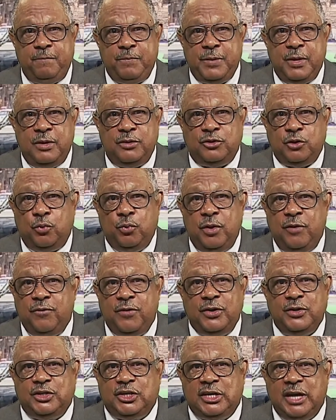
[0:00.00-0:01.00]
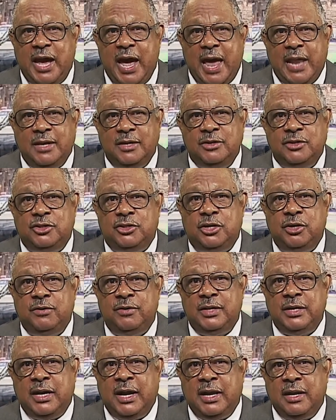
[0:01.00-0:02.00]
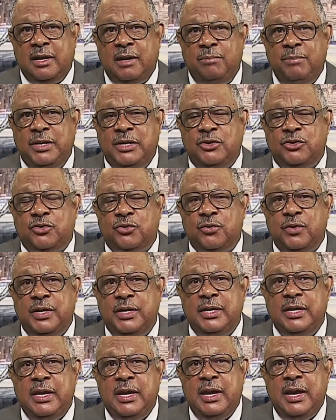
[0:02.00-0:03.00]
So we're very challenged here at the ATLAH Ministry